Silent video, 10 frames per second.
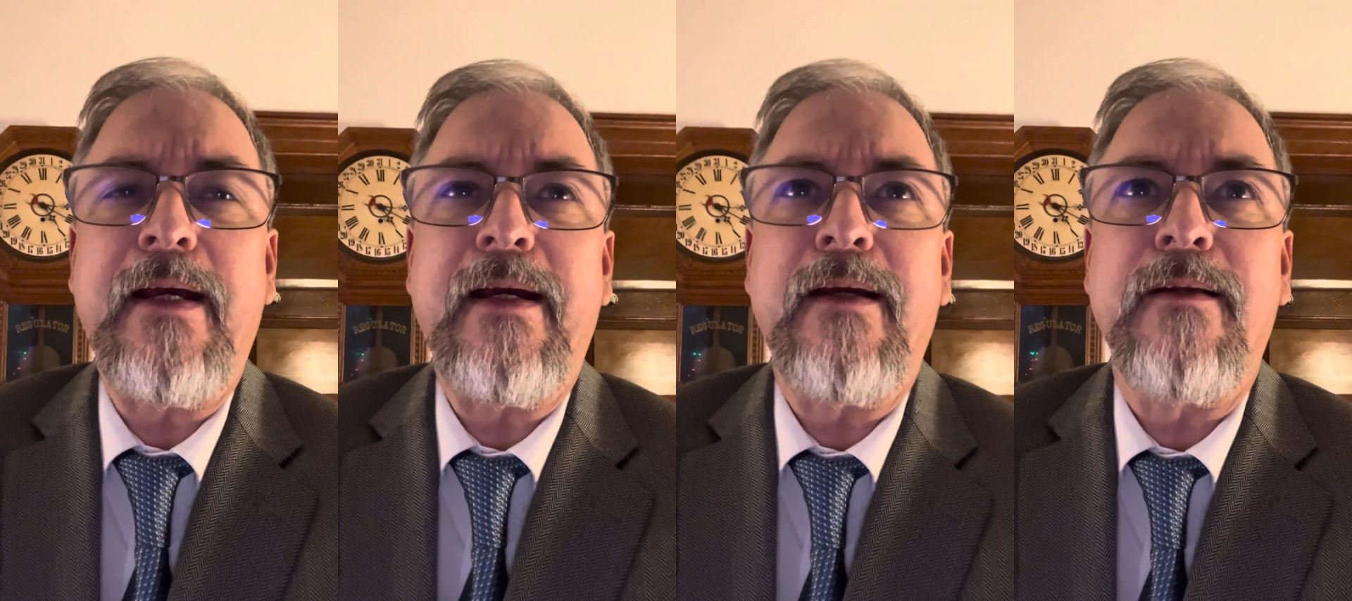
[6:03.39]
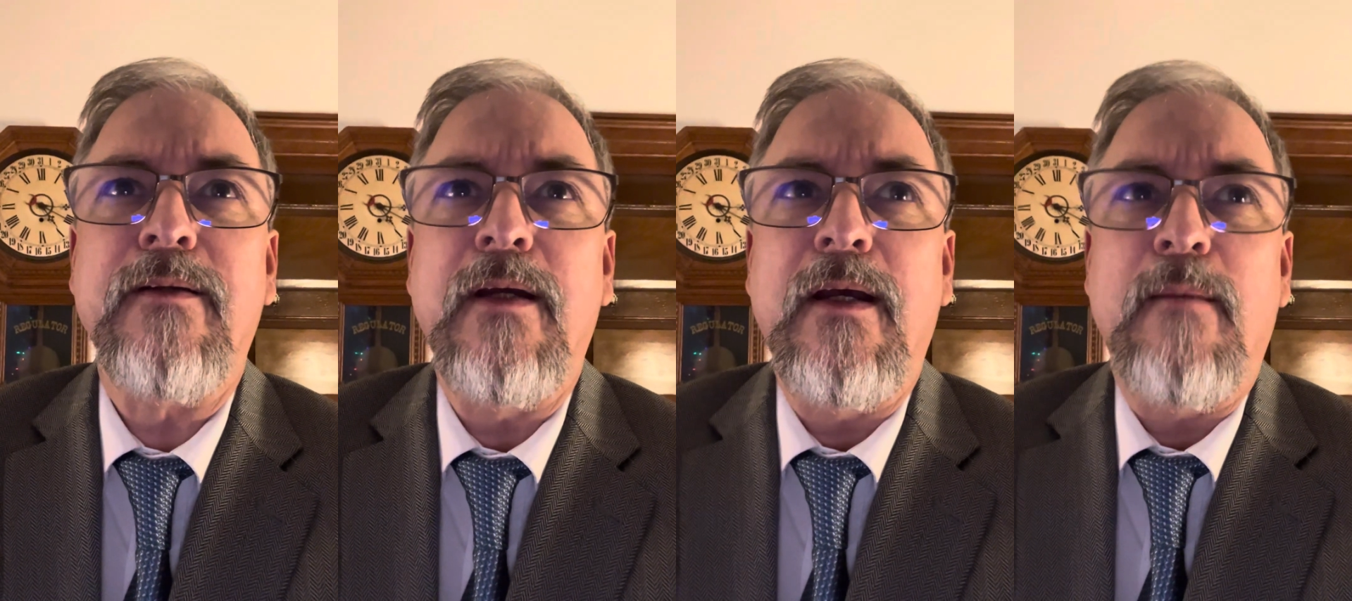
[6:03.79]

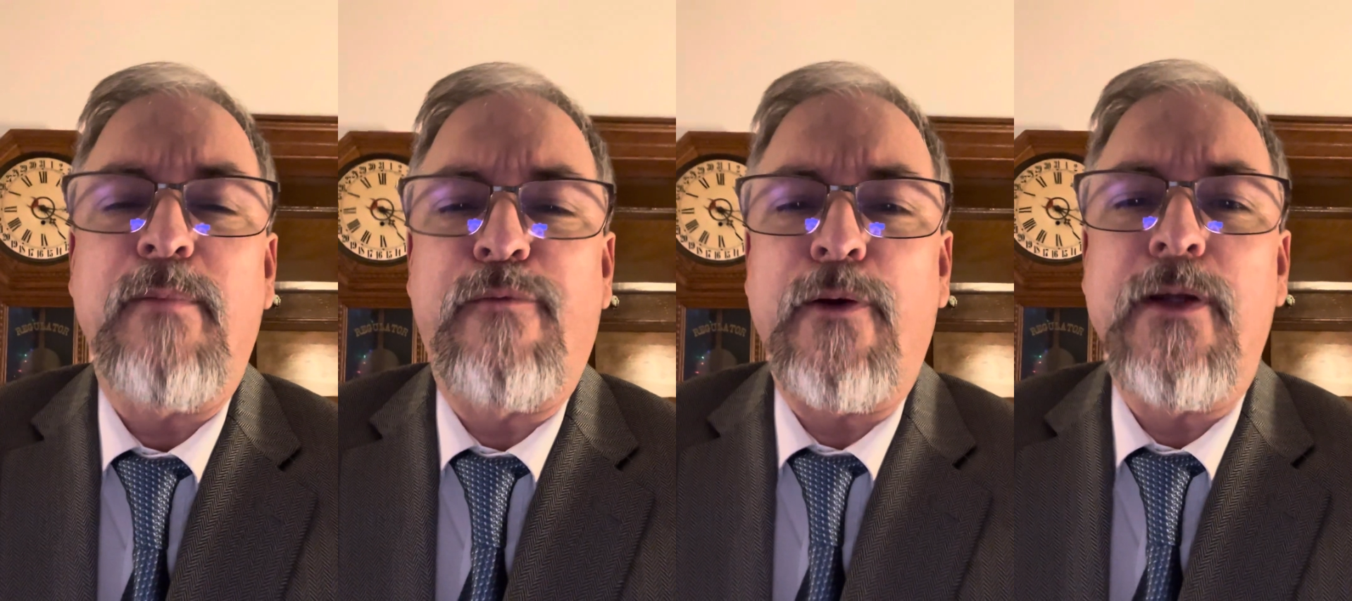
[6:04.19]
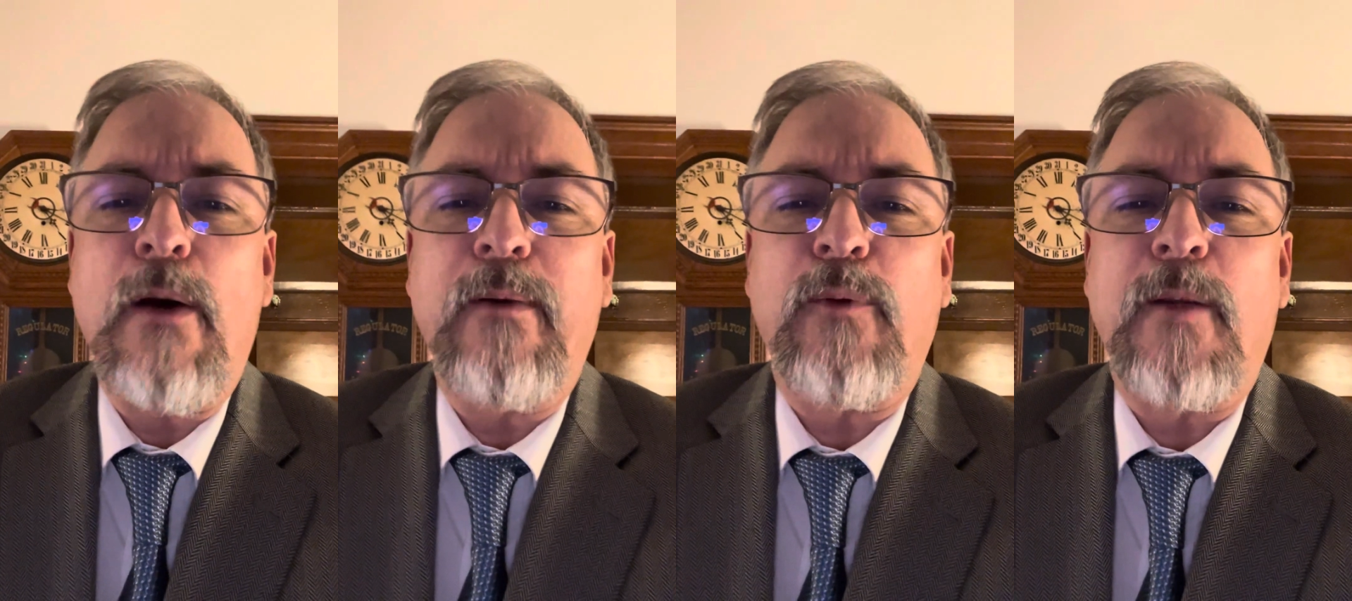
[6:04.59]
And before you
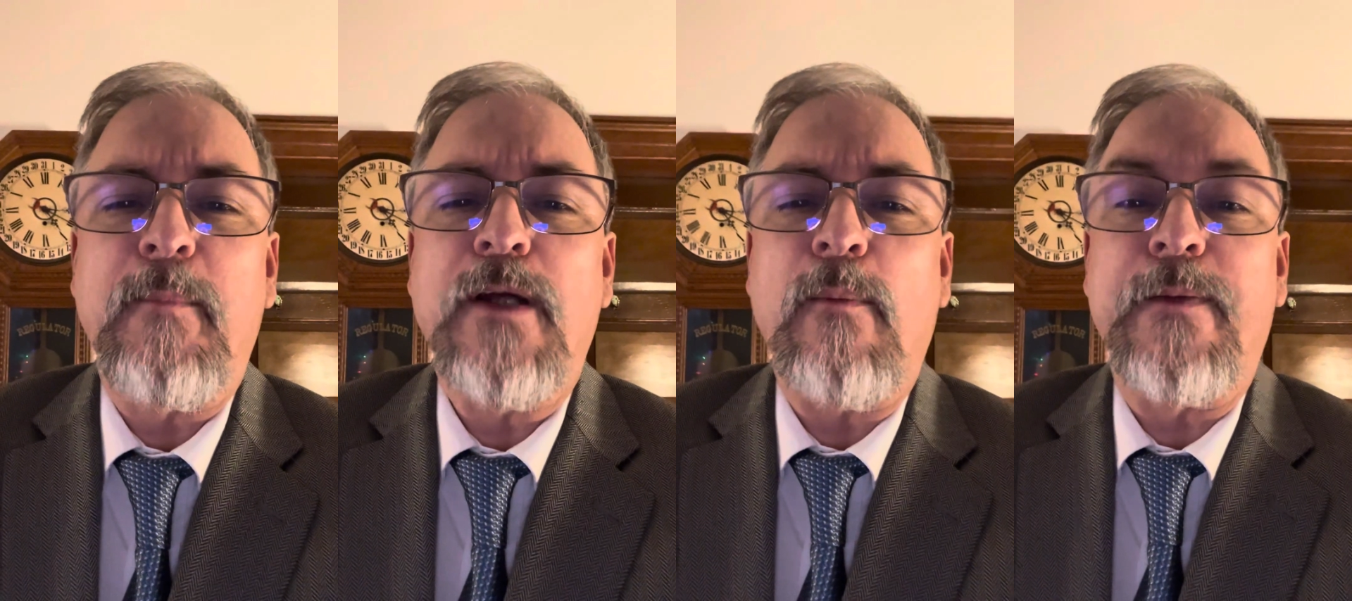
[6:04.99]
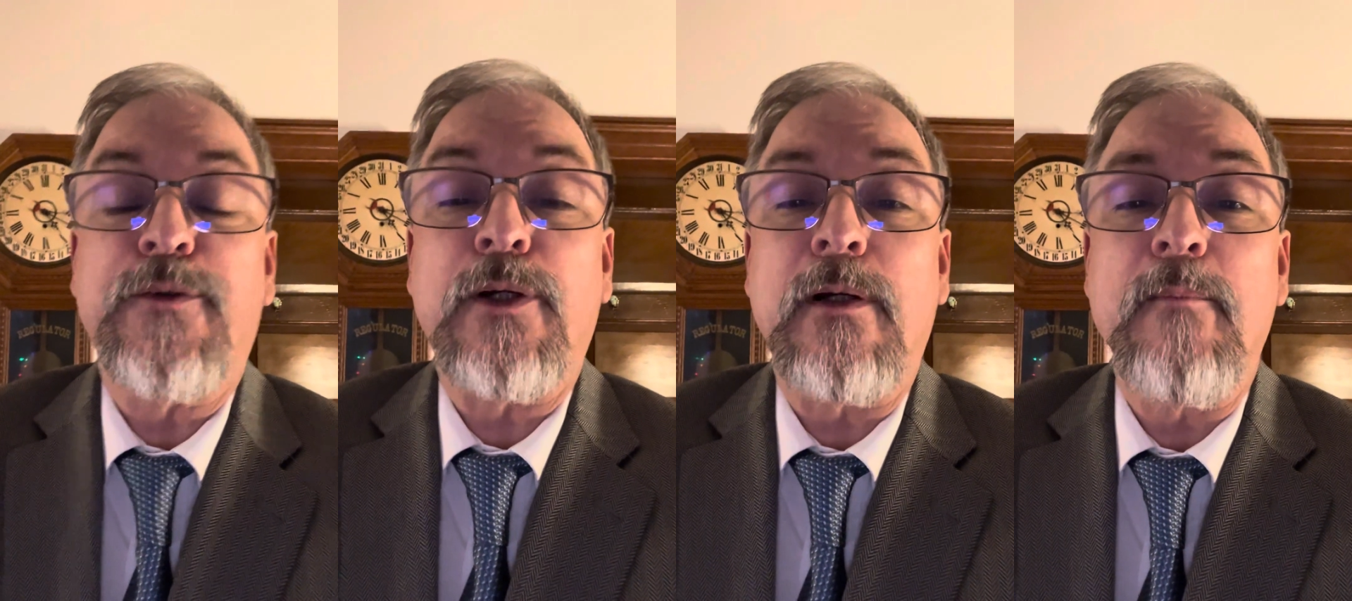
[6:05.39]
know it, we're going to be done with the
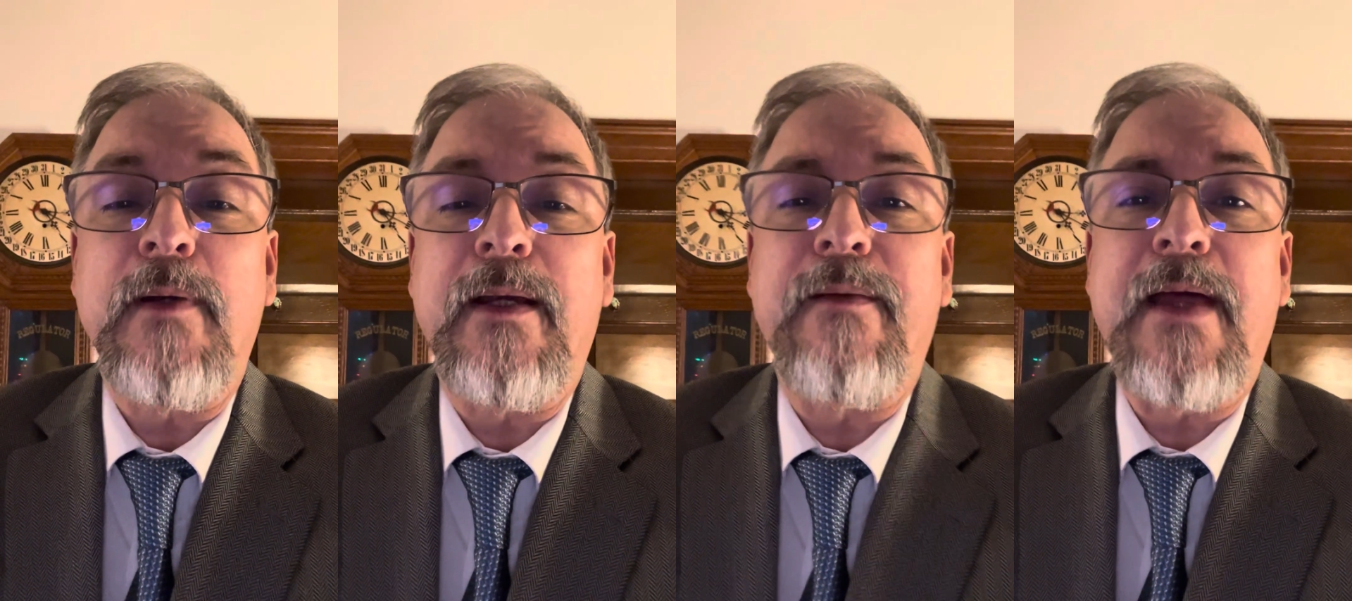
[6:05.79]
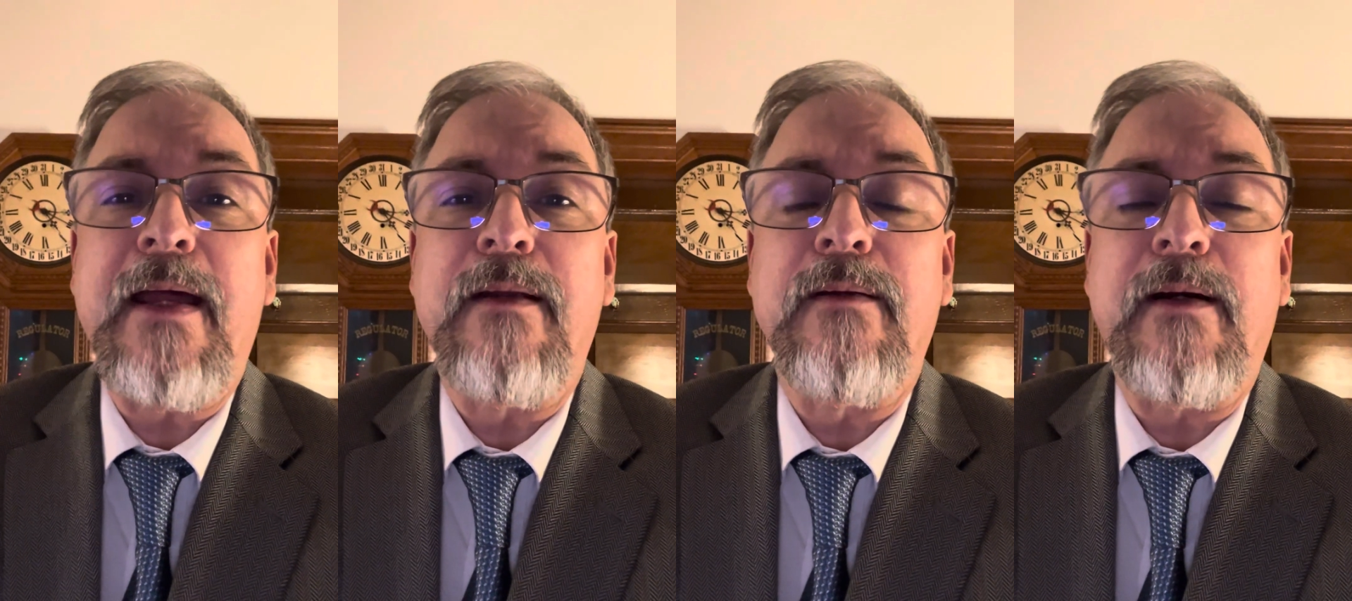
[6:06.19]
term, and
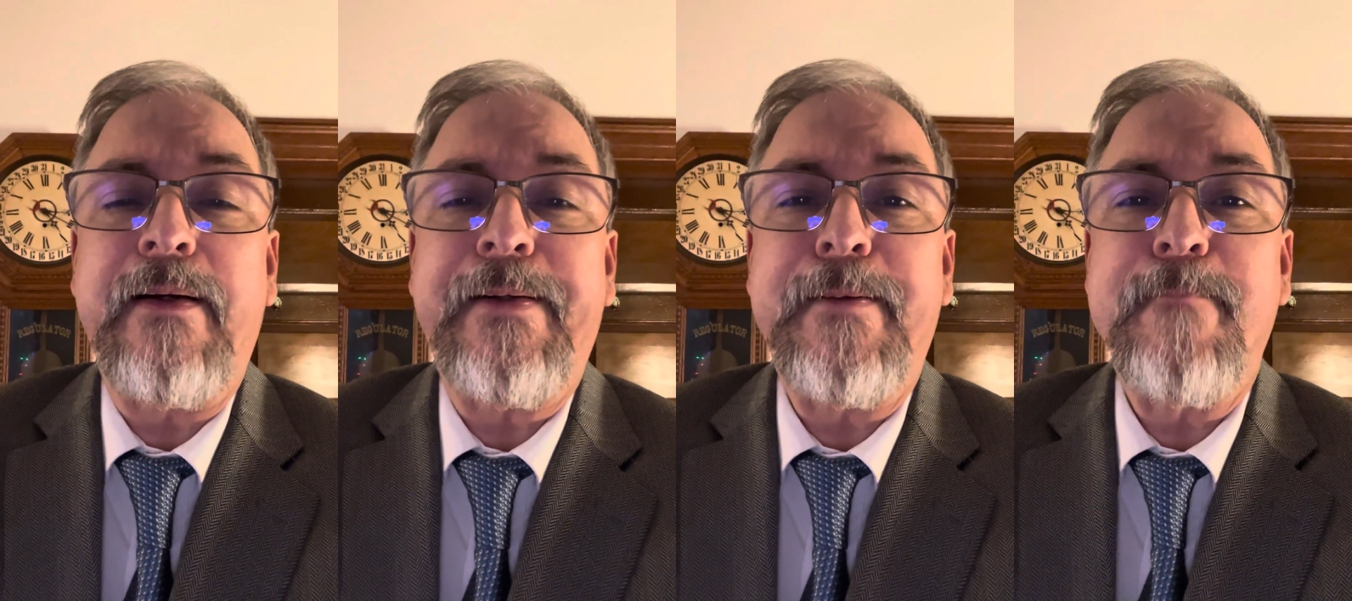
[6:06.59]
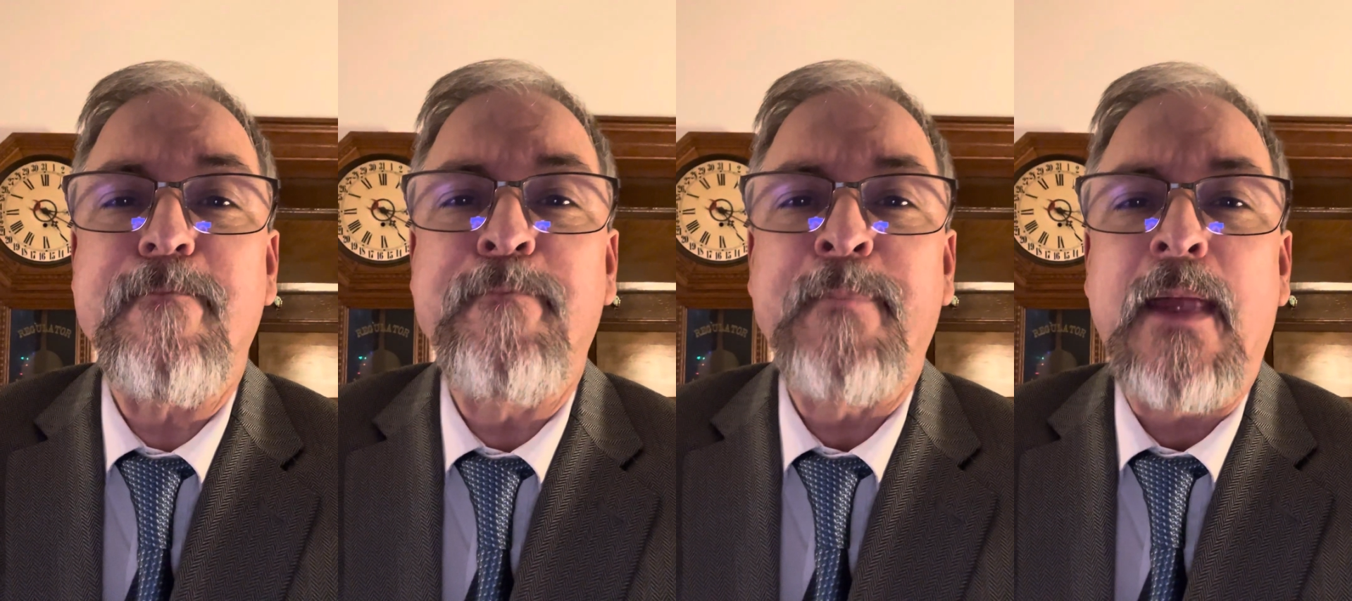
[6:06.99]
then
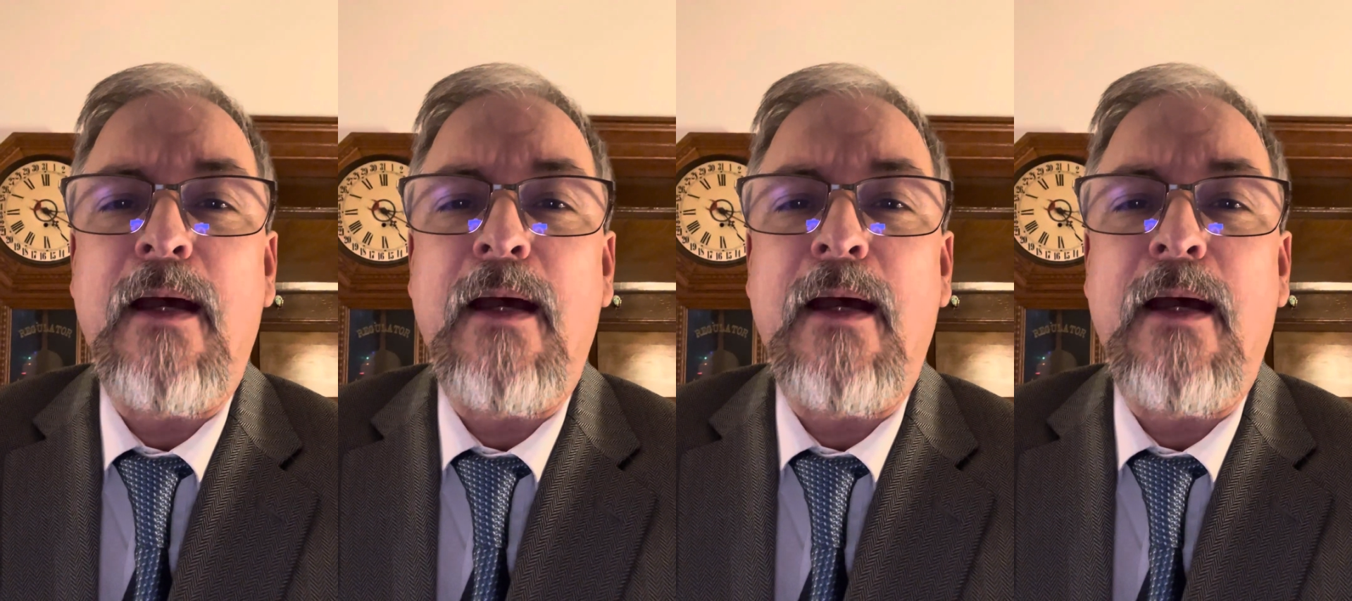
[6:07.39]
we'll